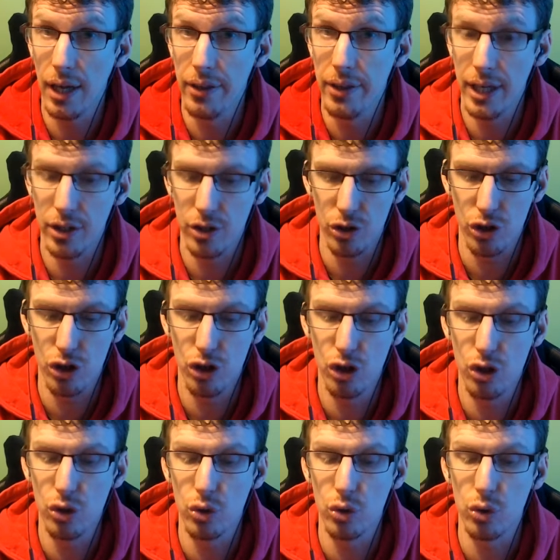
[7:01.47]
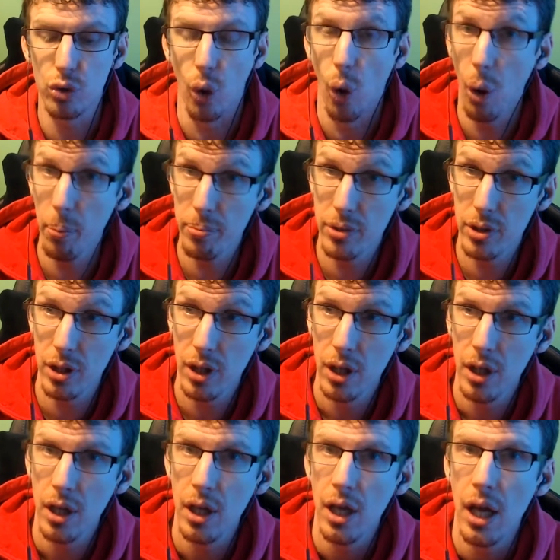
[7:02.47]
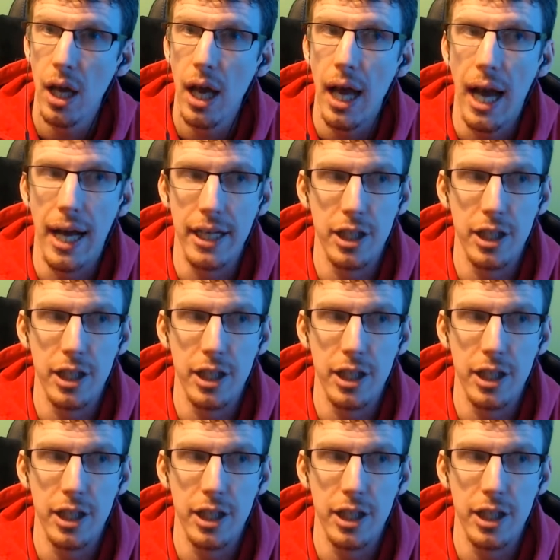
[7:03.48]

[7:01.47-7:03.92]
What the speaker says: then stopped, and